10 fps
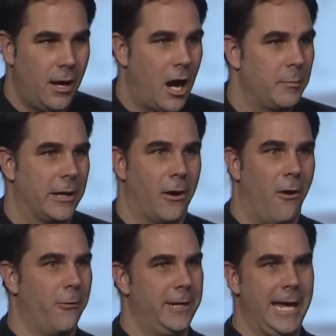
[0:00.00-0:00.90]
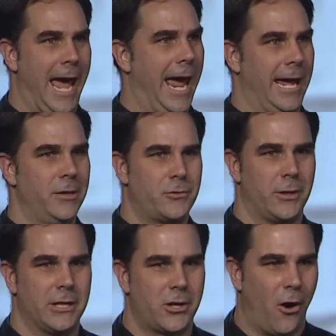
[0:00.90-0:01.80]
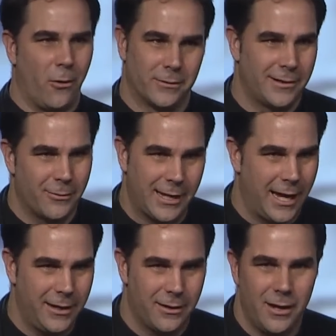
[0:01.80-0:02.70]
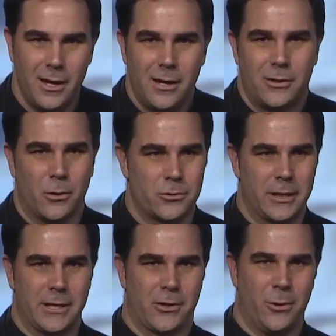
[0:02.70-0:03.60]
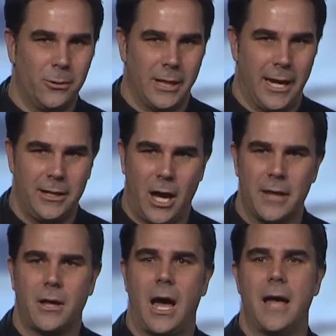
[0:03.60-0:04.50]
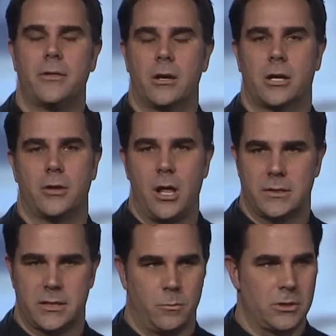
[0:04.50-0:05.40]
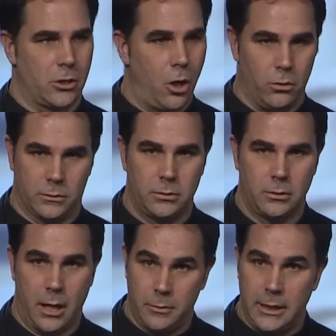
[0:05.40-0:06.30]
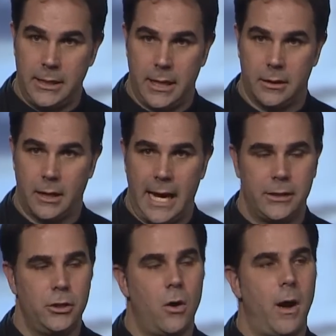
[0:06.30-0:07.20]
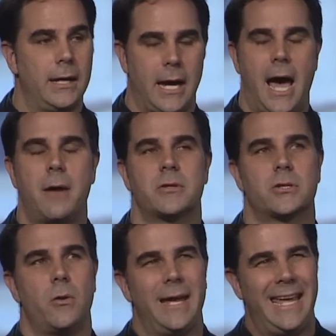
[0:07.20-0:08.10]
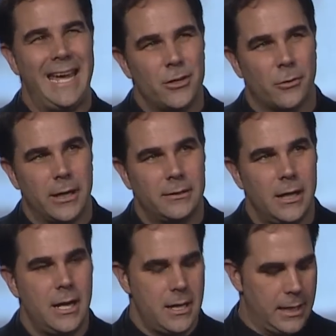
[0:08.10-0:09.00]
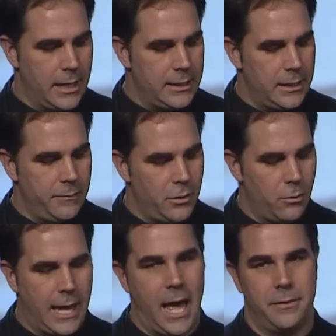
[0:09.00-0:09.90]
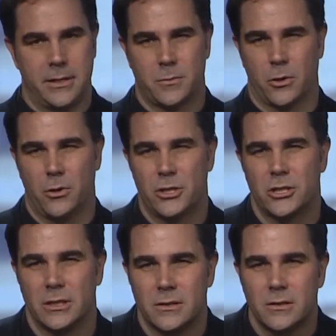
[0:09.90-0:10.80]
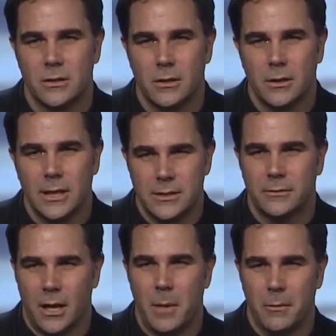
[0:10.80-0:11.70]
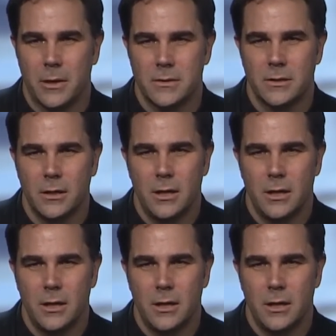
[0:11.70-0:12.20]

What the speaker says: I'm like, oh, yay, you've joined a cult. Okay, don't drink the Kool-Aid. Yeah, I thought Catholicism was a cult. I really did. I had no idea. I was so ignorant that I didn't even know Catholics were Christians. That's how dumb I was.